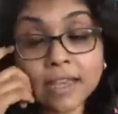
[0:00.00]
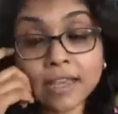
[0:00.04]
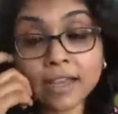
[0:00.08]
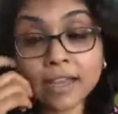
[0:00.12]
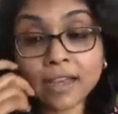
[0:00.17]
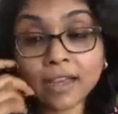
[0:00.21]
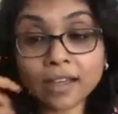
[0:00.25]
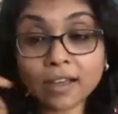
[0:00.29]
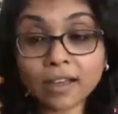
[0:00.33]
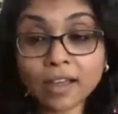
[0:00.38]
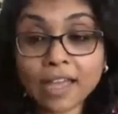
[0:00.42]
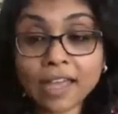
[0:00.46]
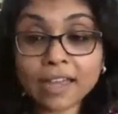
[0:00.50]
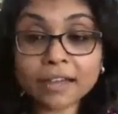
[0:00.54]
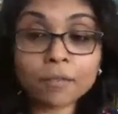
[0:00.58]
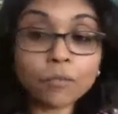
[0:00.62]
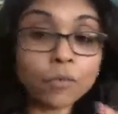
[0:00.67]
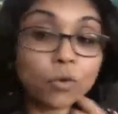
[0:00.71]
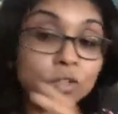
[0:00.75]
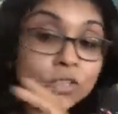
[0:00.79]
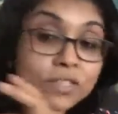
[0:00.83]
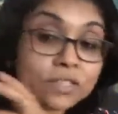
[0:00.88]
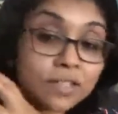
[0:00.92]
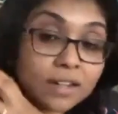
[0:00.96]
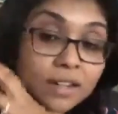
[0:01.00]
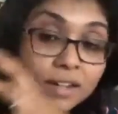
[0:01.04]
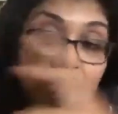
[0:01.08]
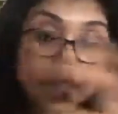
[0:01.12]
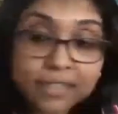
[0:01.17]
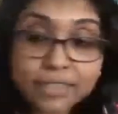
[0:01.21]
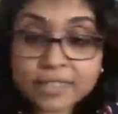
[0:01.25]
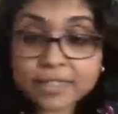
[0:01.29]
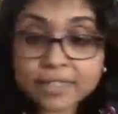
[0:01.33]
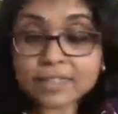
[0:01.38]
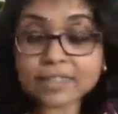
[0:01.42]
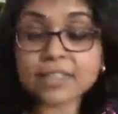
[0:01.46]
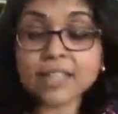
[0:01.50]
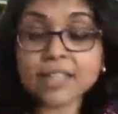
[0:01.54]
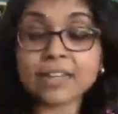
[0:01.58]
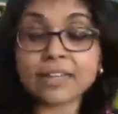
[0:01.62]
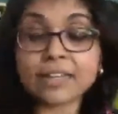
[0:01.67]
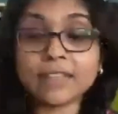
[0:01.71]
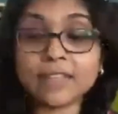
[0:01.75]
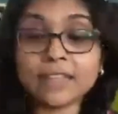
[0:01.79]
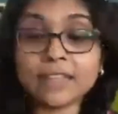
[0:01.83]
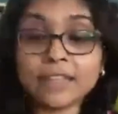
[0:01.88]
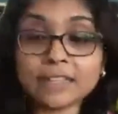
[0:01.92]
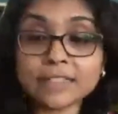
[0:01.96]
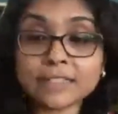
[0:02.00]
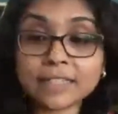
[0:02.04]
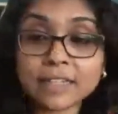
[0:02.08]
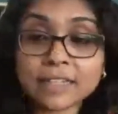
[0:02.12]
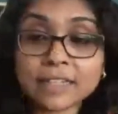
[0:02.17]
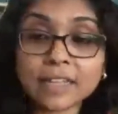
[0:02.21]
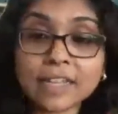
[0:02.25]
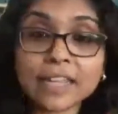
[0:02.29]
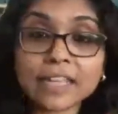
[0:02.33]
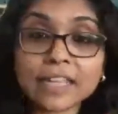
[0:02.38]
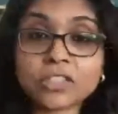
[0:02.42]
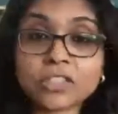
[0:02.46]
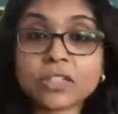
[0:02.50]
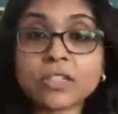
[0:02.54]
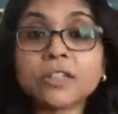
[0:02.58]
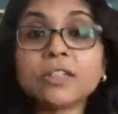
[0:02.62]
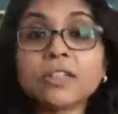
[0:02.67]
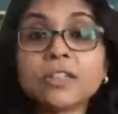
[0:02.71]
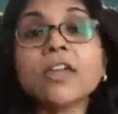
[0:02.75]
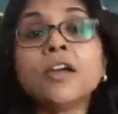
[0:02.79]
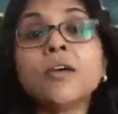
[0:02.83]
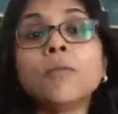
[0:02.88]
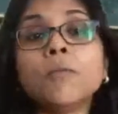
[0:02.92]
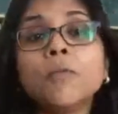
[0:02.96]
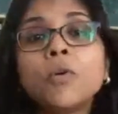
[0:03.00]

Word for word: uh, and more circuits that it is engaging,